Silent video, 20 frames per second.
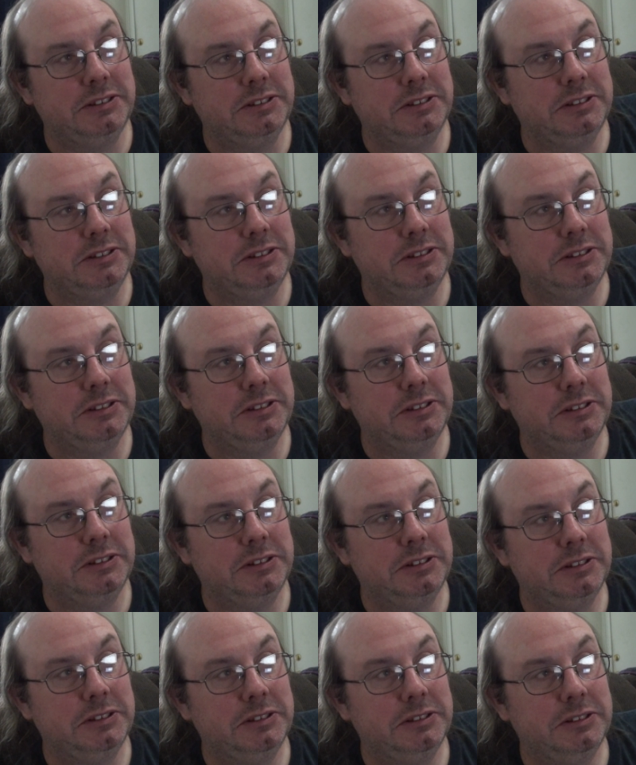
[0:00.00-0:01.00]

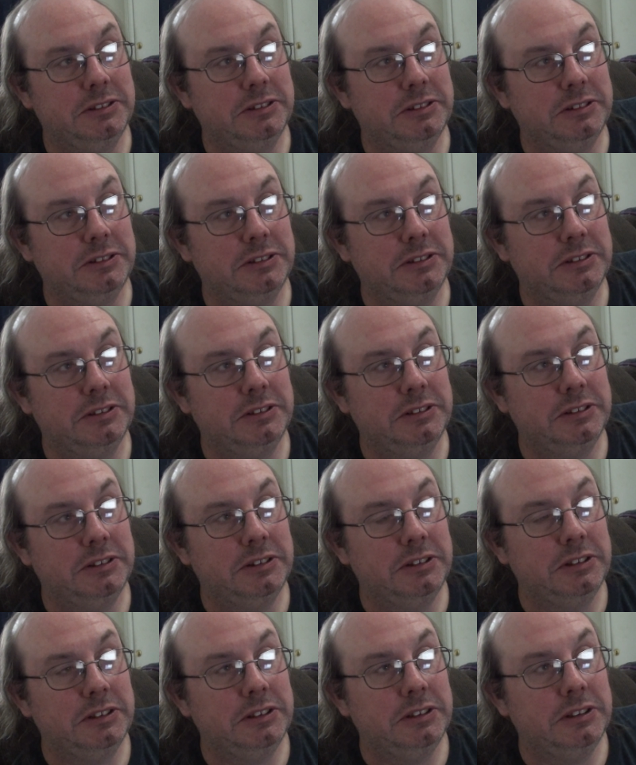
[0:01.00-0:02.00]

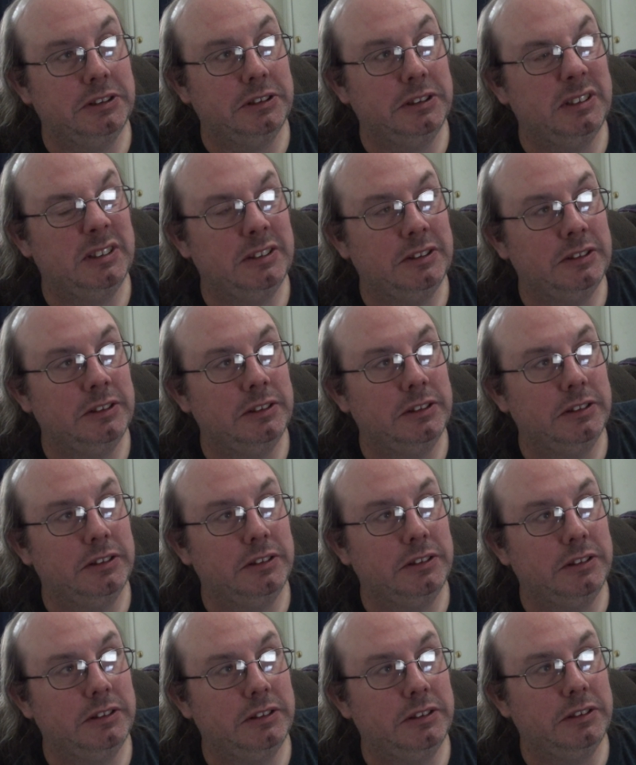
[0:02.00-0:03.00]

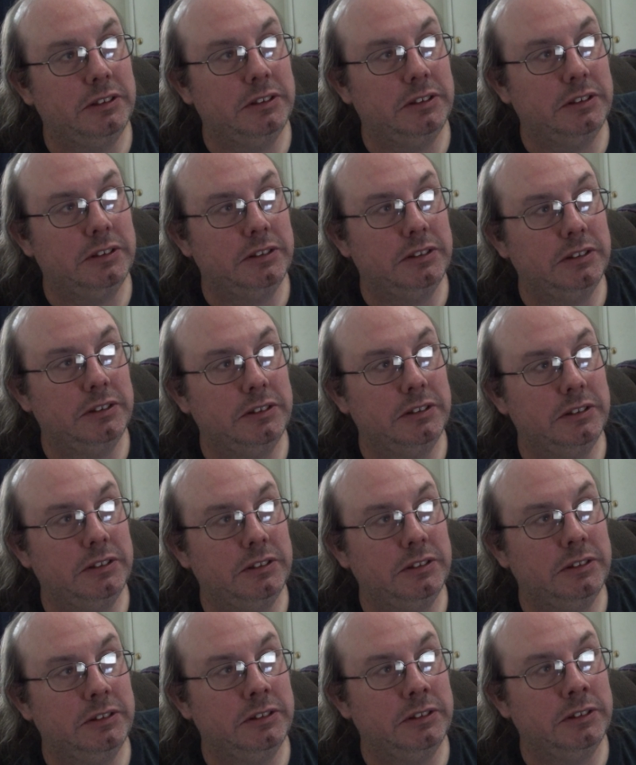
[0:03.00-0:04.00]

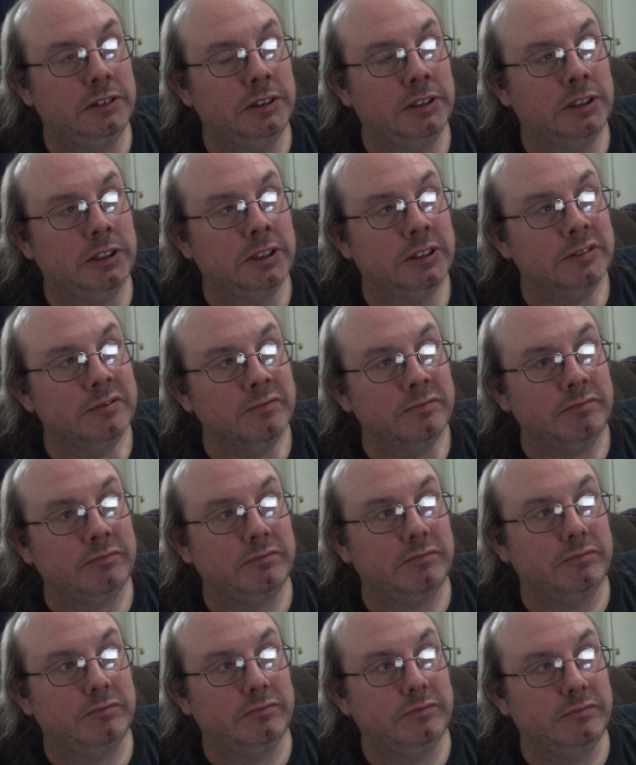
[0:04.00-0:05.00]

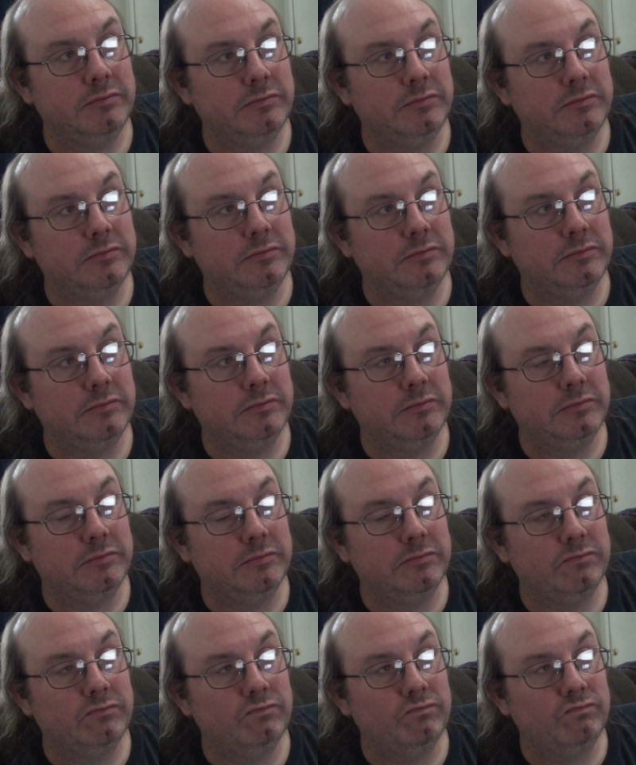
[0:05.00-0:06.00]

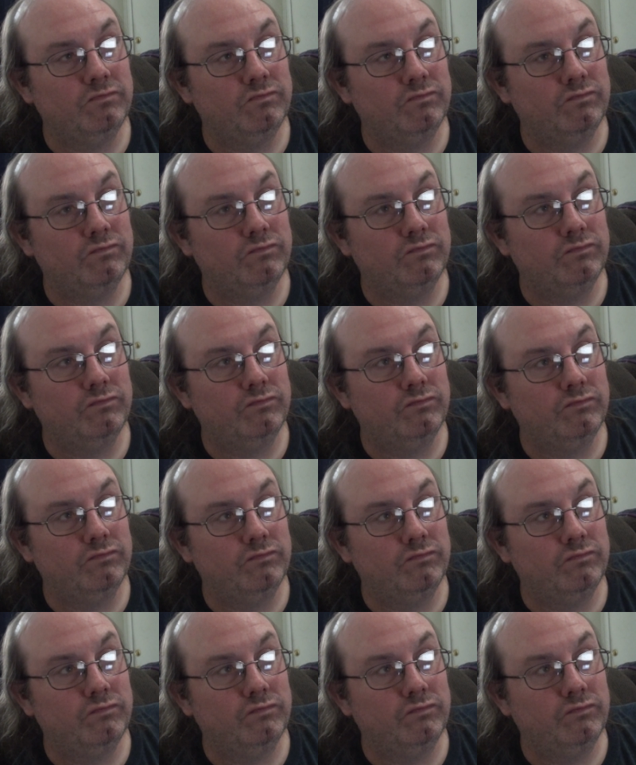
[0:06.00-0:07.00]

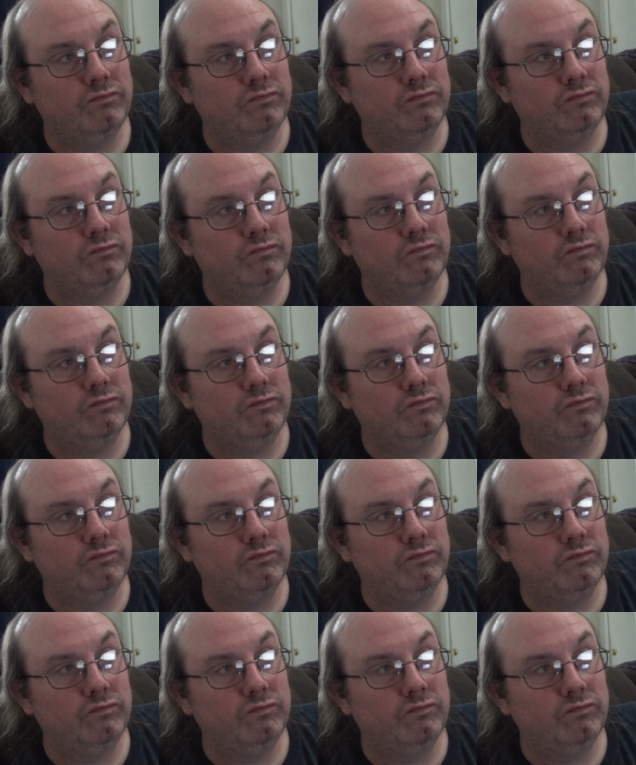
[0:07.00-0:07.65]
(silence)